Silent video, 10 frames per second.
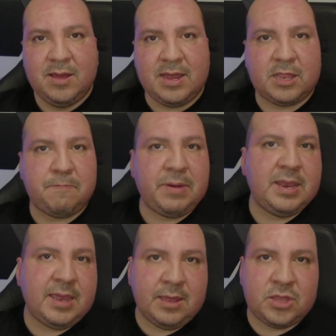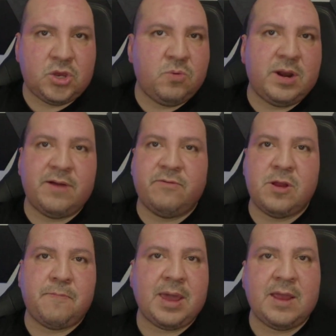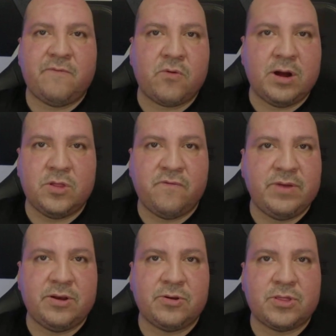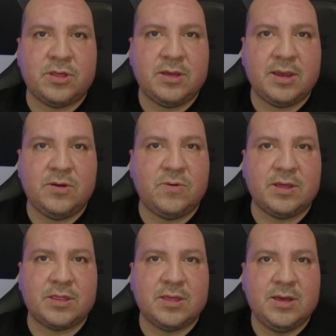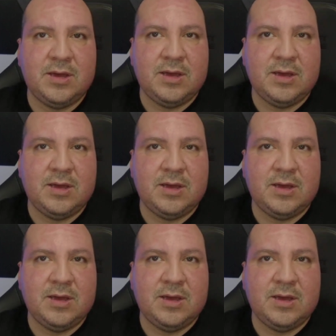it's pennies to whatever they're paying for other vendors, anyways.